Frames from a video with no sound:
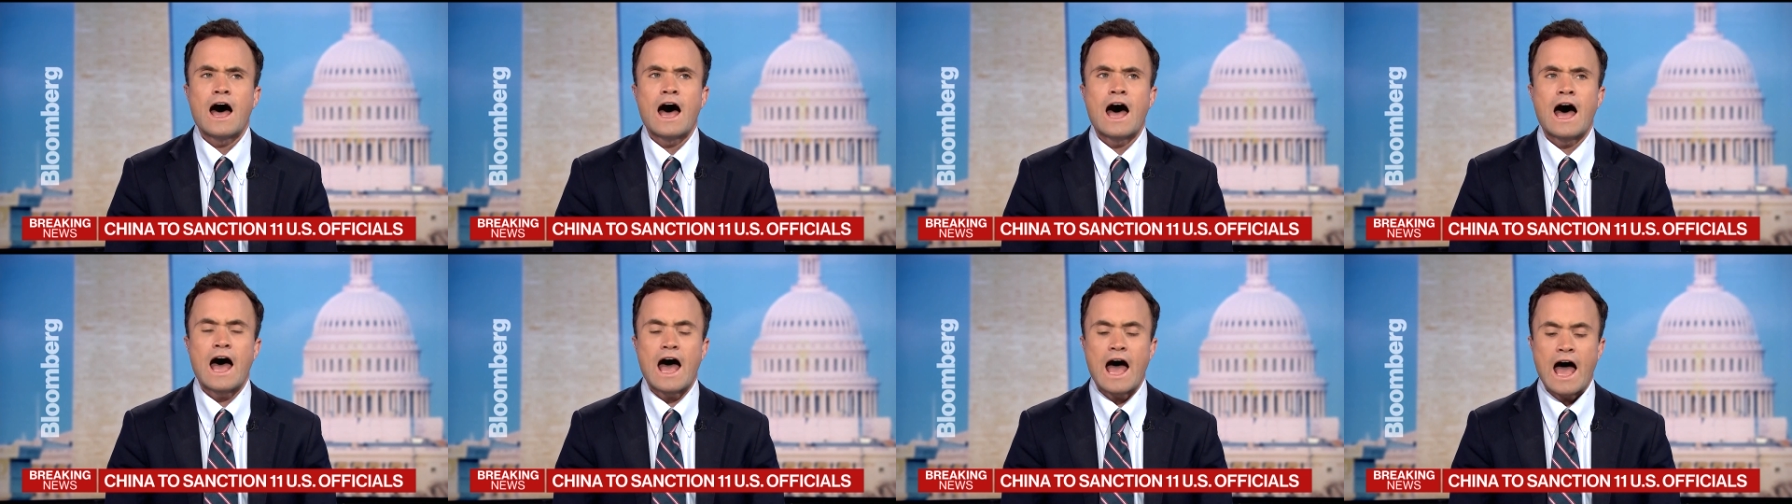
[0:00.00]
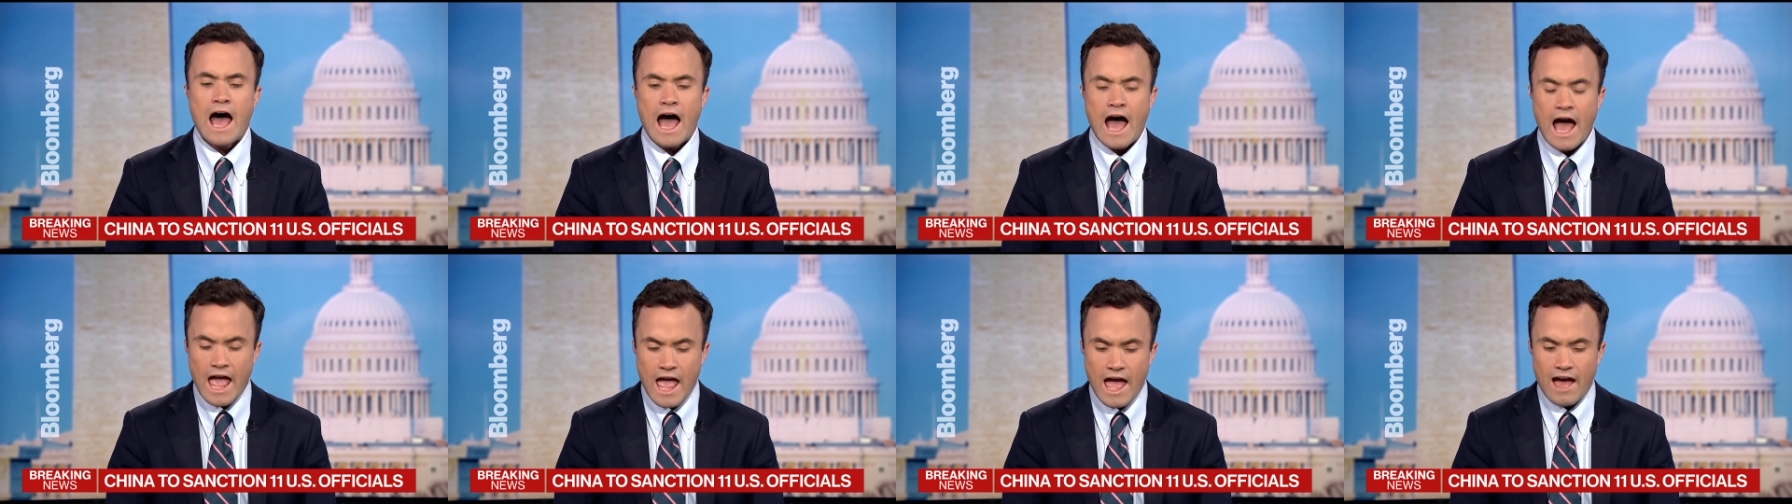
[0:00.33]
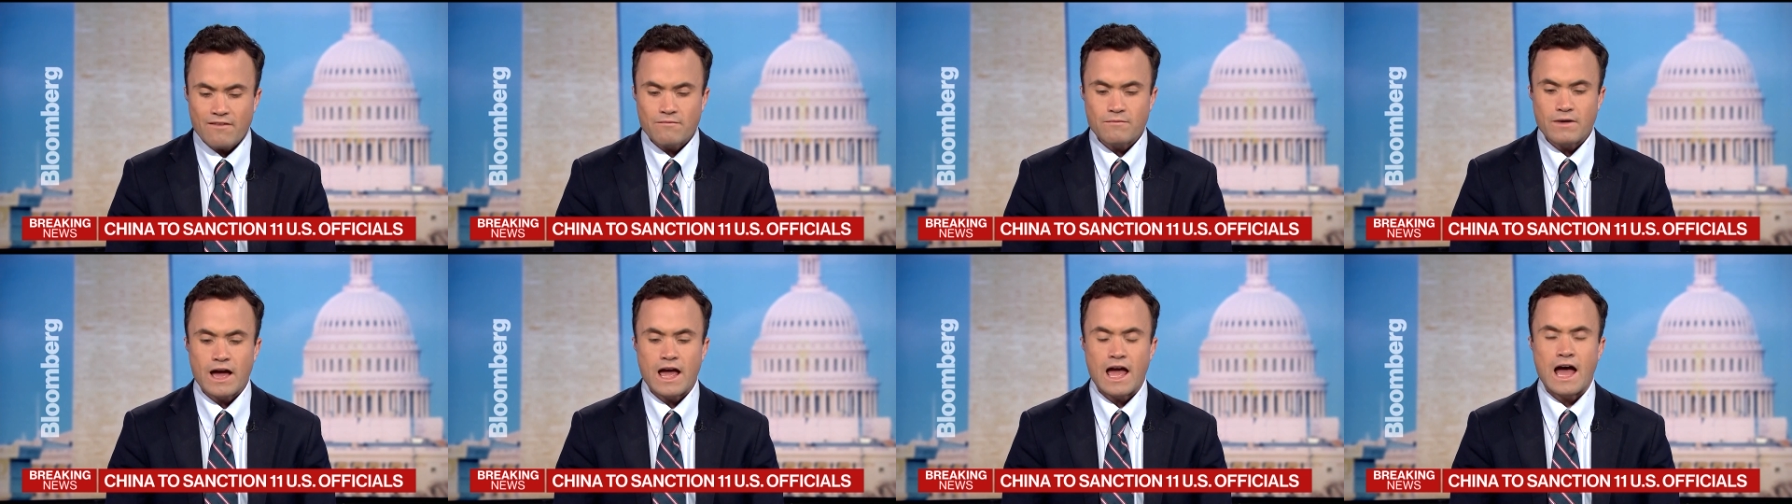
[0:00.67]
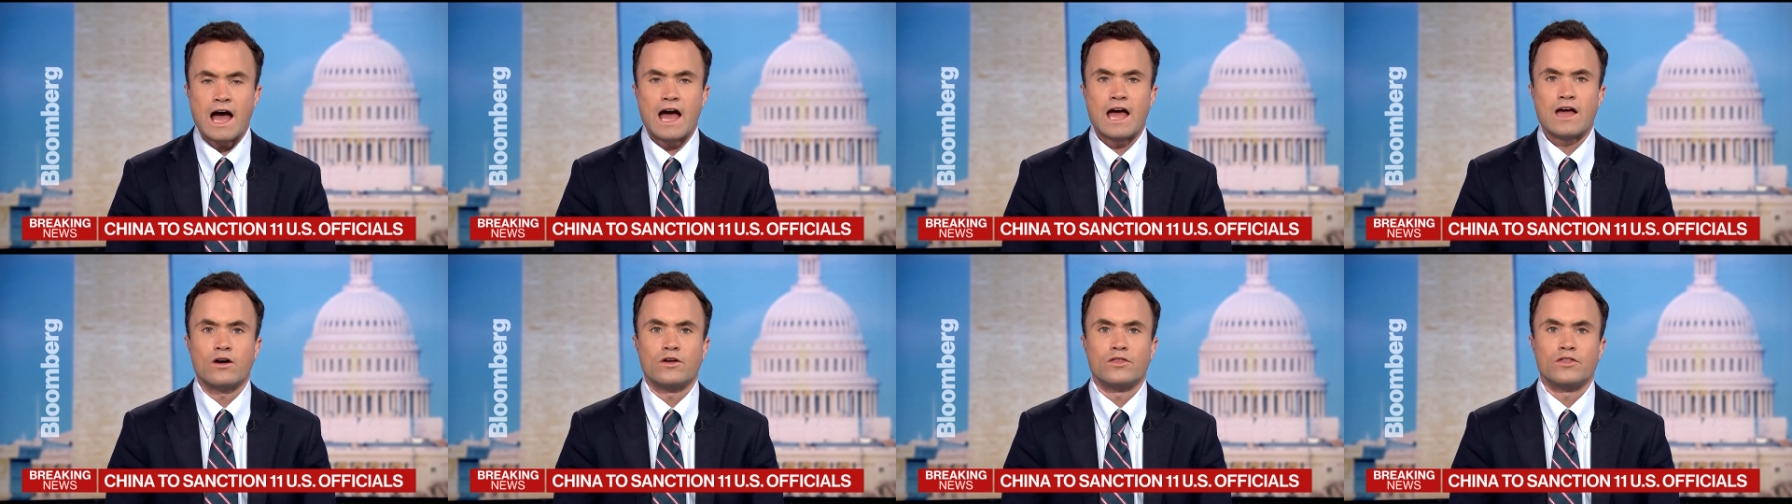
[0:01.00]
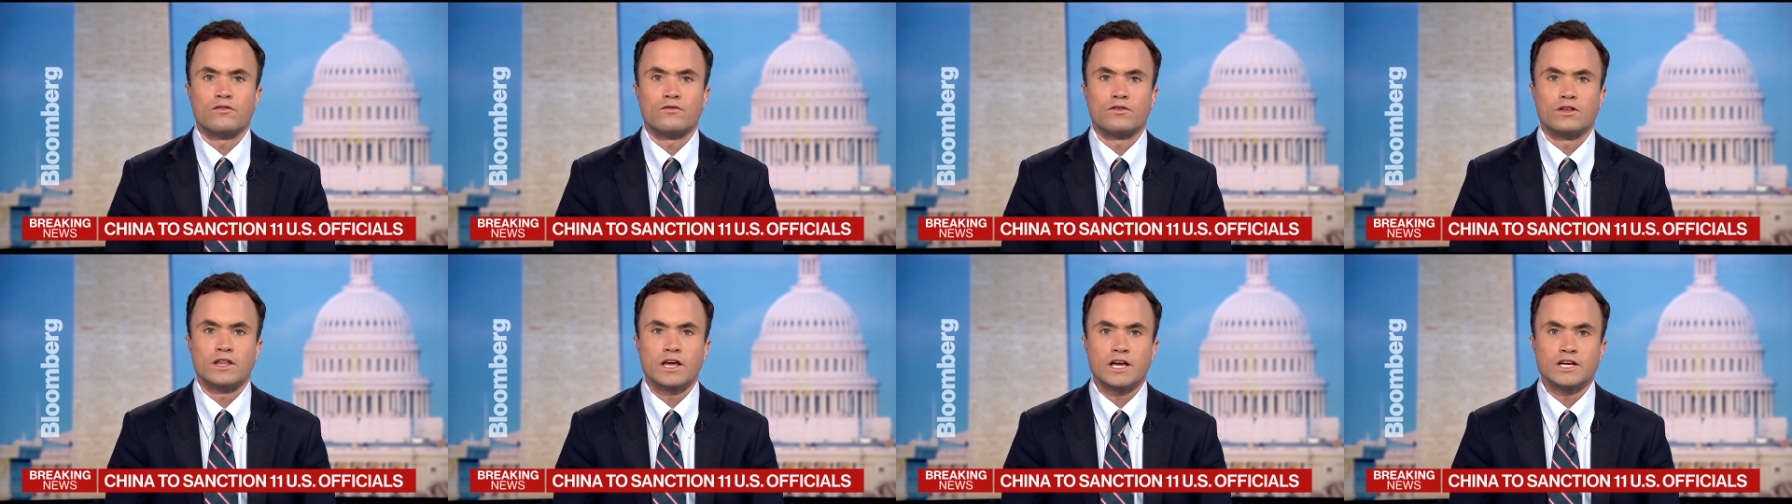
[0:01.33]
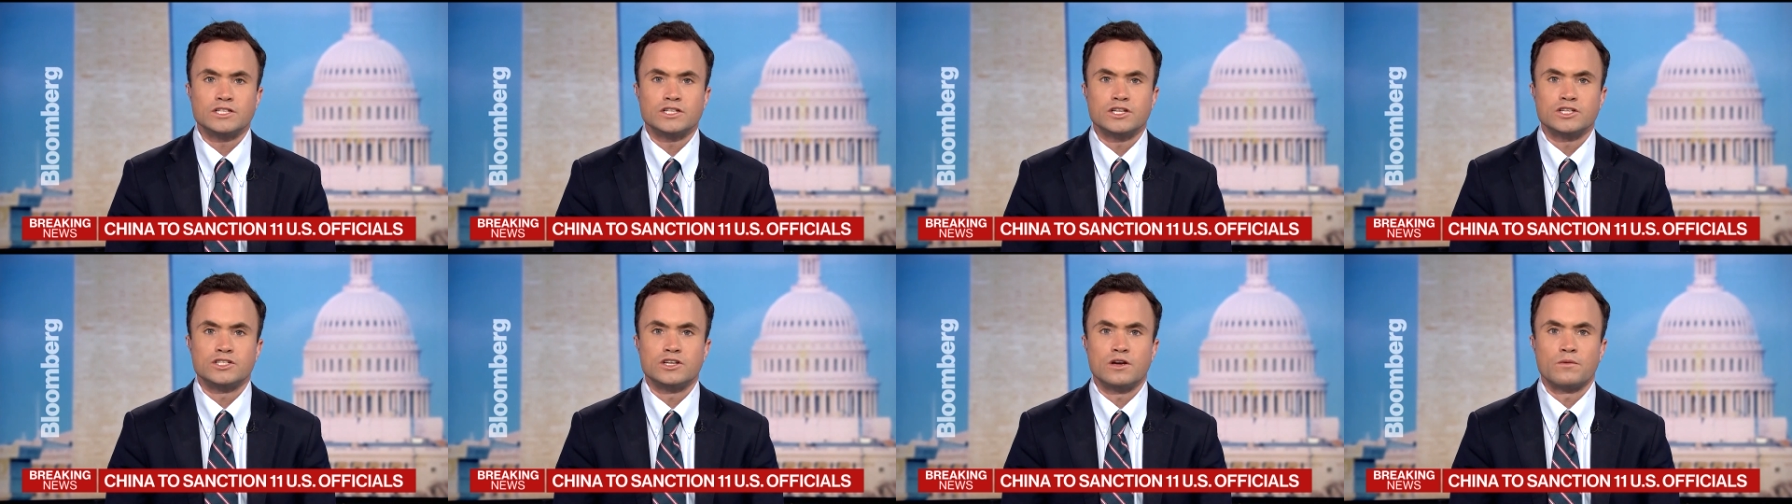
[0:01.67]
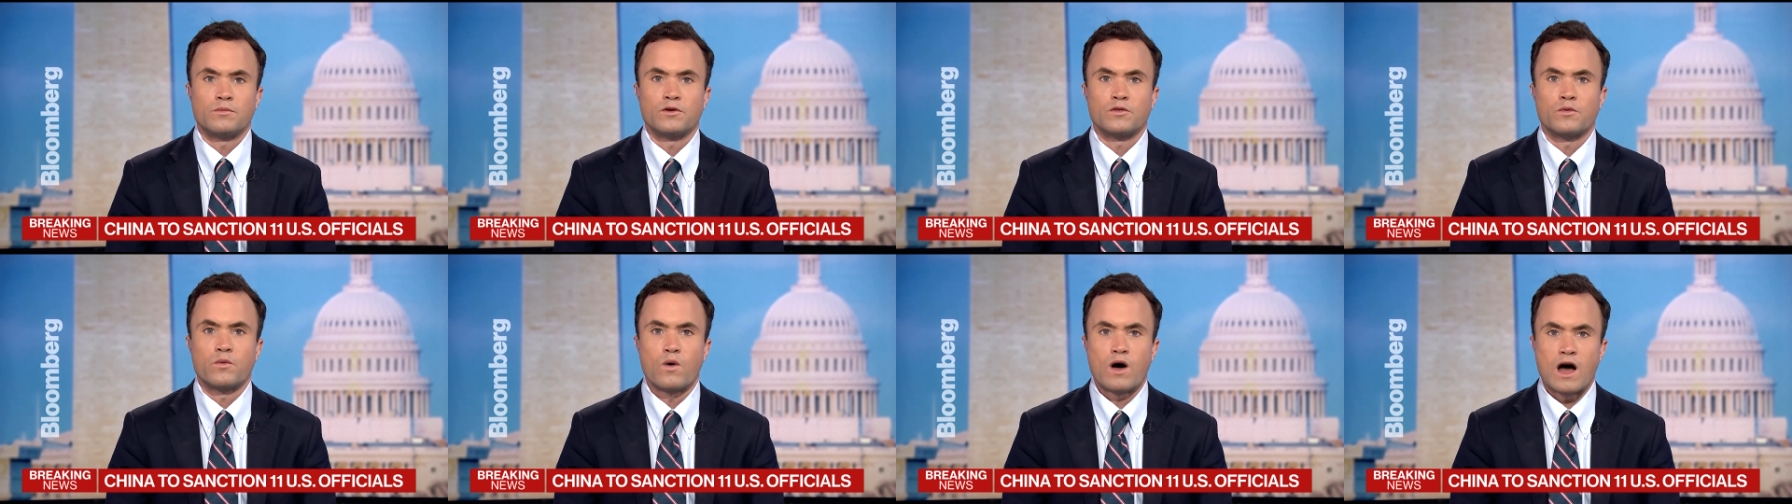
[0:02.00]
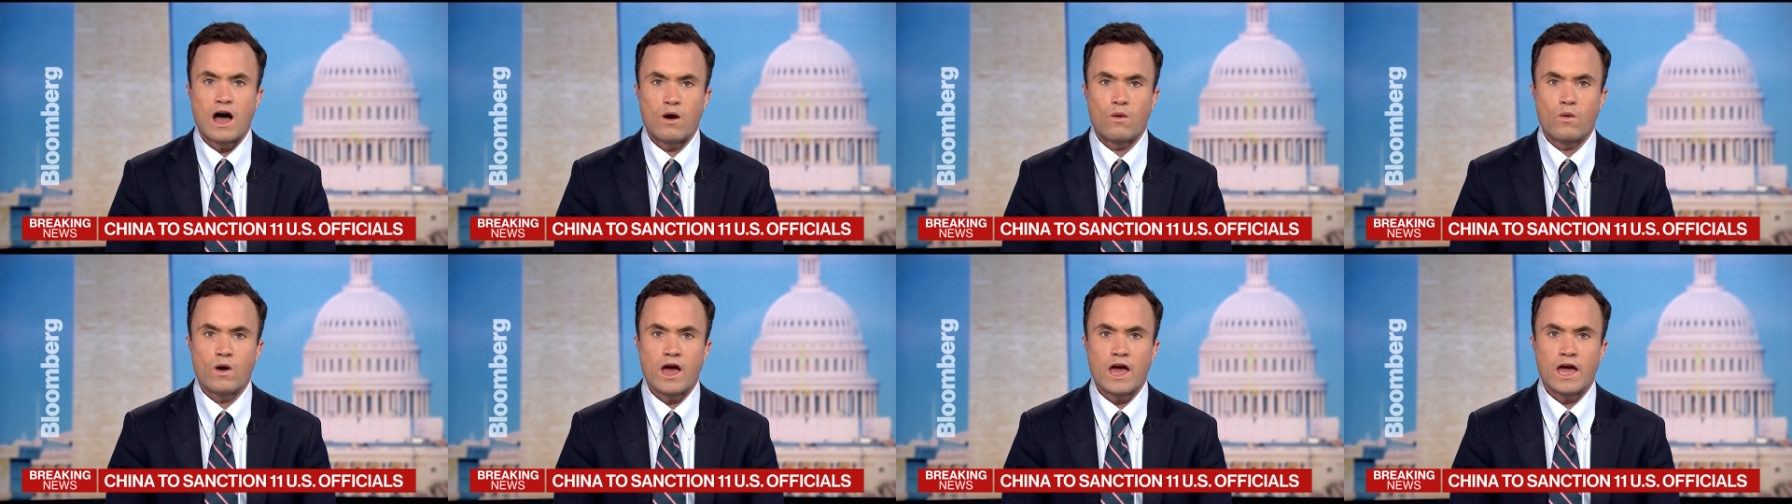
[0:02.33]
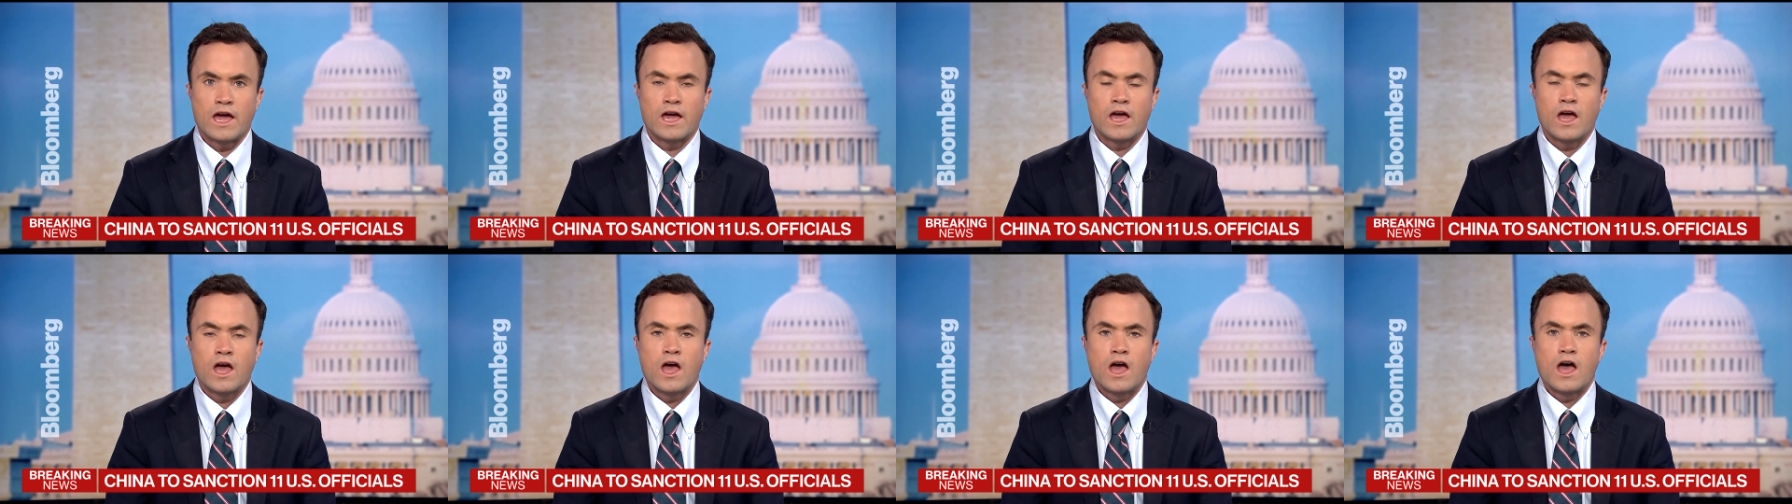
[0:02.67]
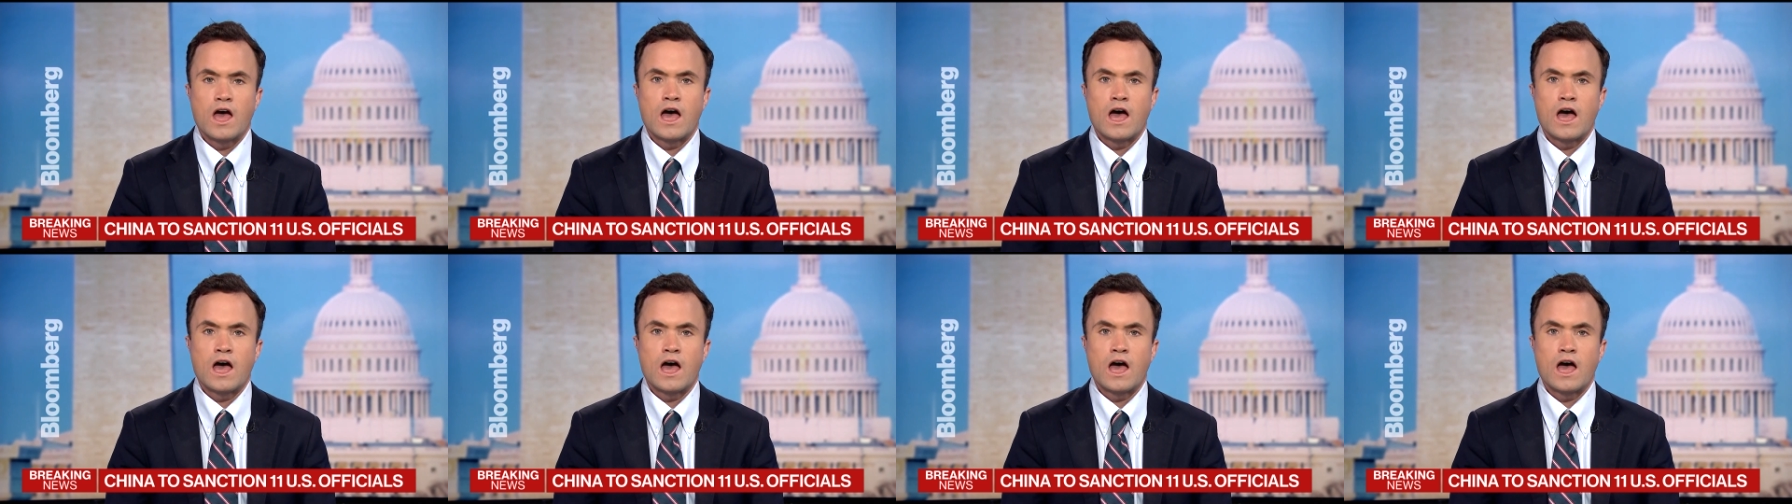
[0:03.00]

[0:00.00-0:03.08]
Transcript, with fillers: I have my eye on the relationship with Huawei